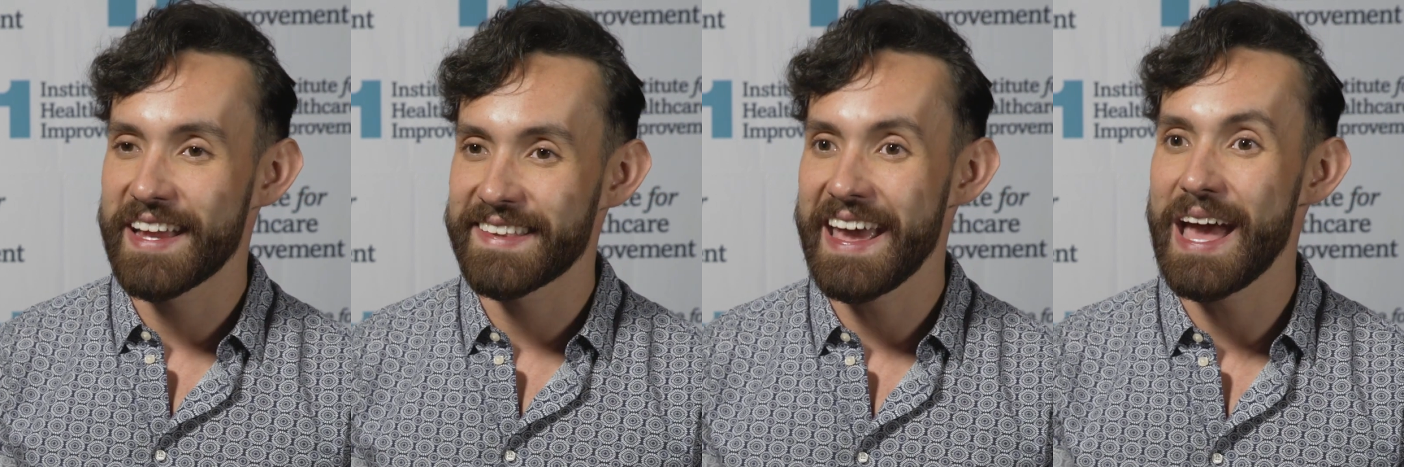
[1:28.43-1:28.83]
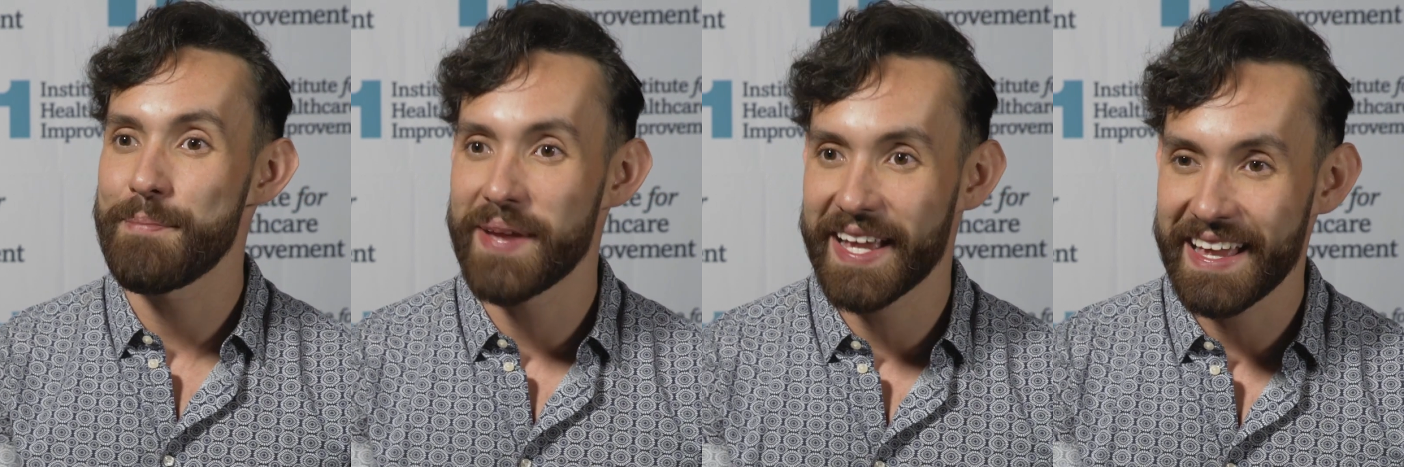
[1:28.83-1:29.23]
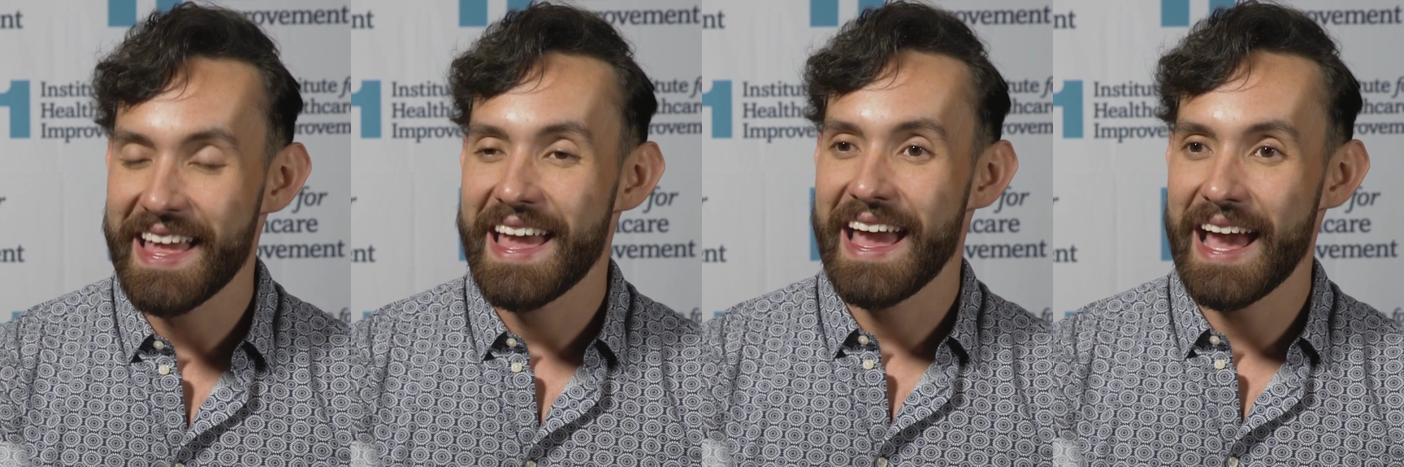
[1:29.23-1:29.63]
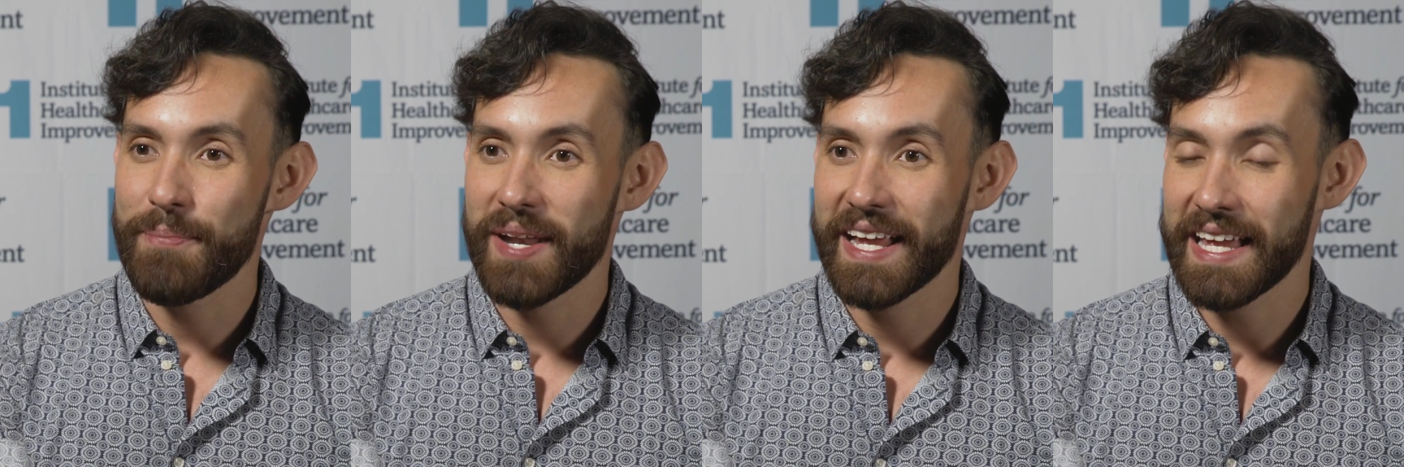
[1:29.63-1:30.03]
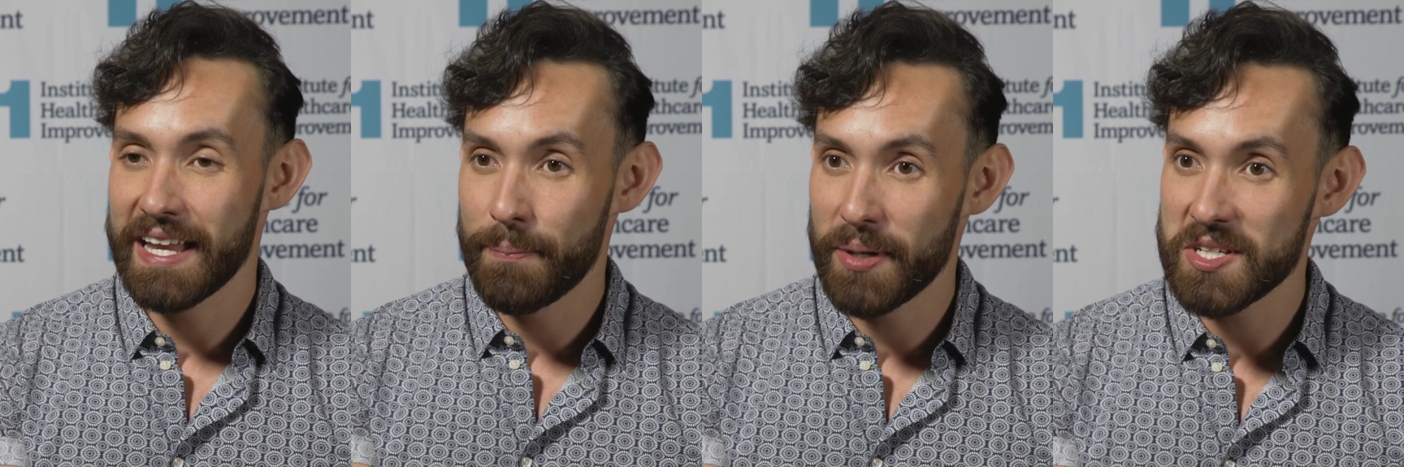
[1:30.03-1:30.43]
it's happening happening in
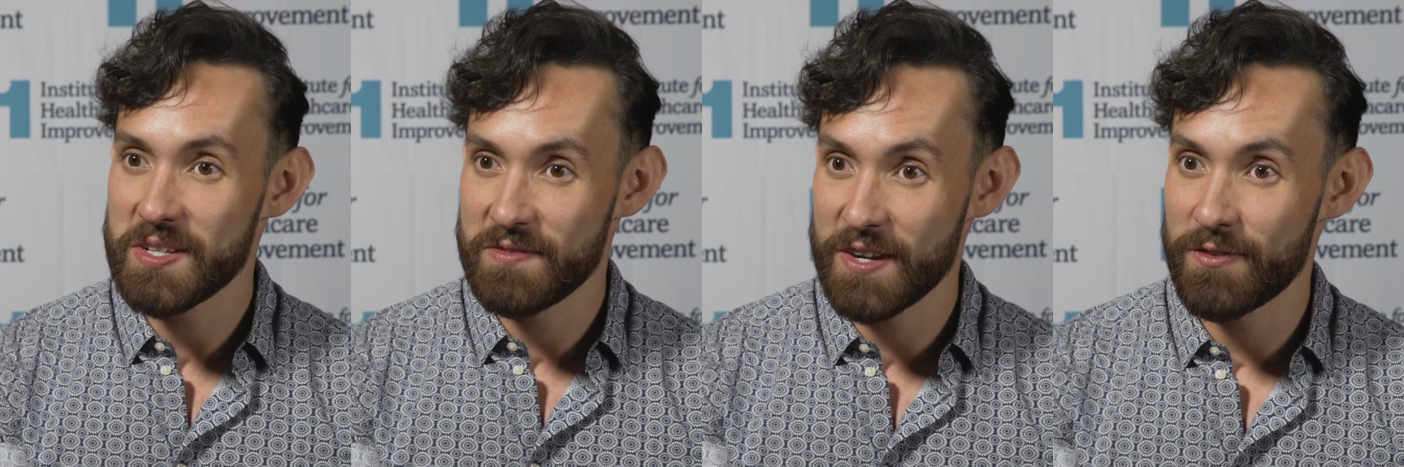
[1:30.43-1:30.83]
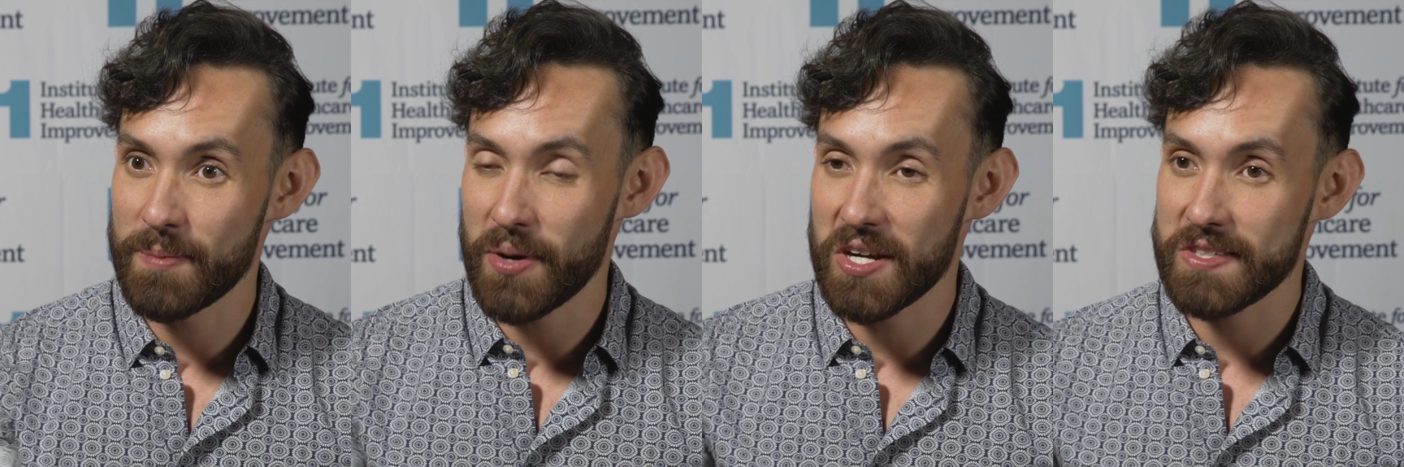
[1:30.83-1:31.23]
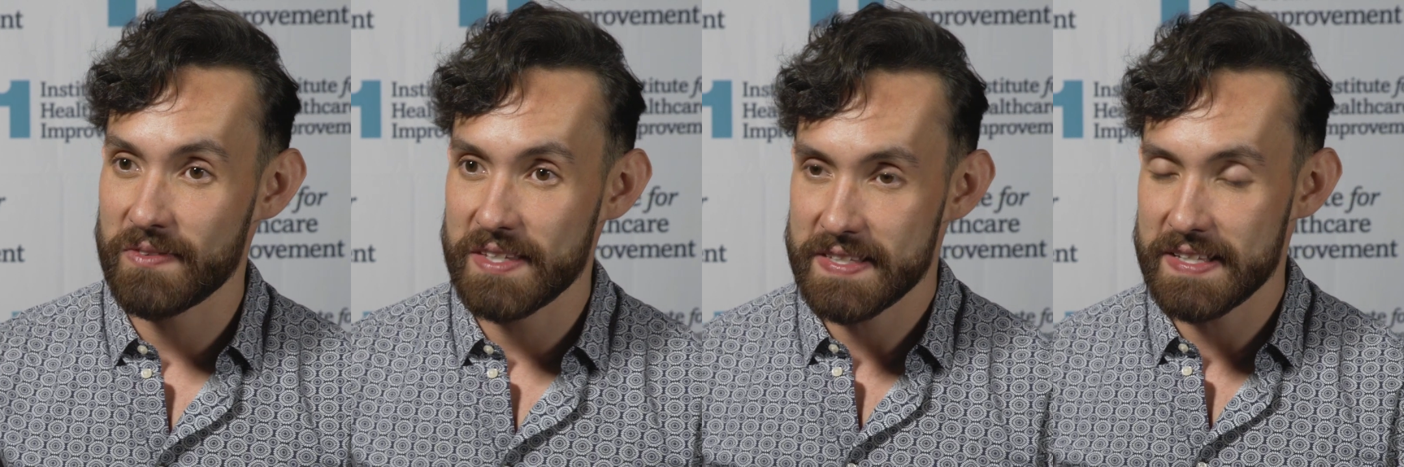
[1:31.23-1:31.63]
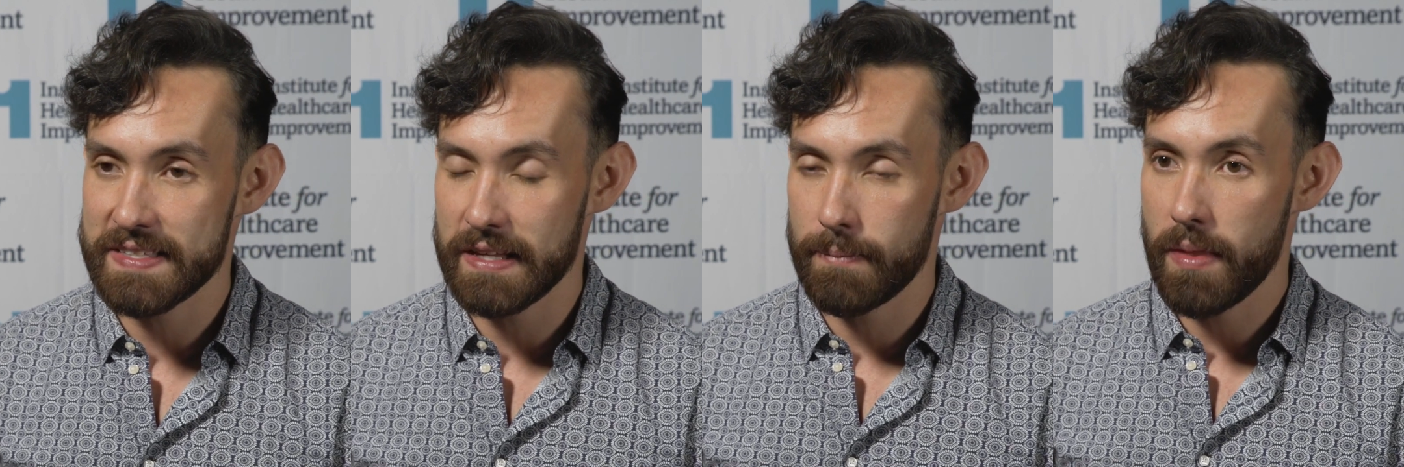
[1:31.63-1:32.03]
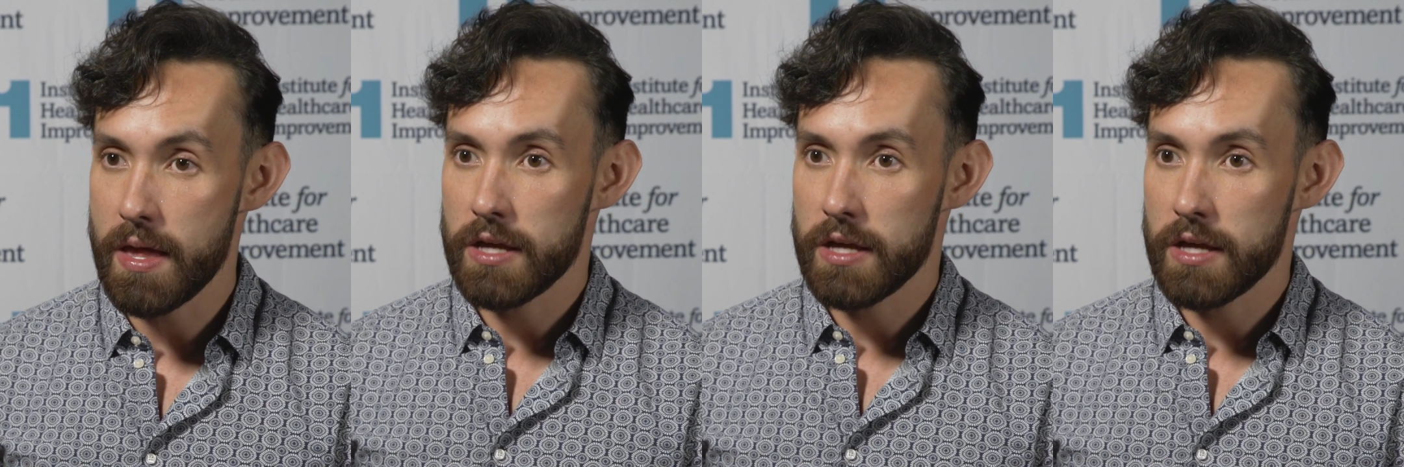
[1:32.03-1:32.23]
a bunch of different parts of the system.